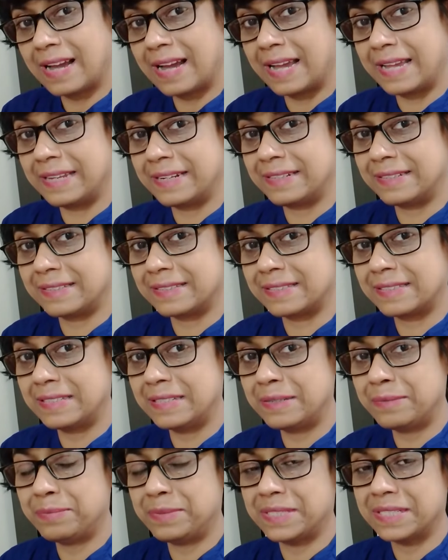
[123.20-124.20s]
I
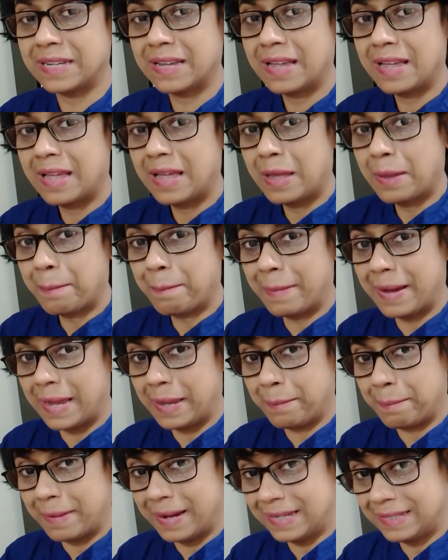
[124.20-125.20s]
received
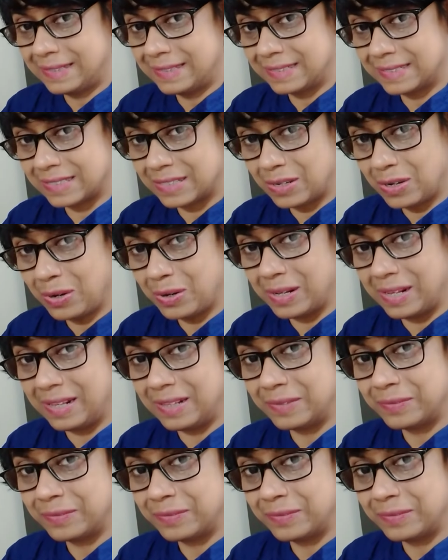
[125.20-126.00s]
my mother's call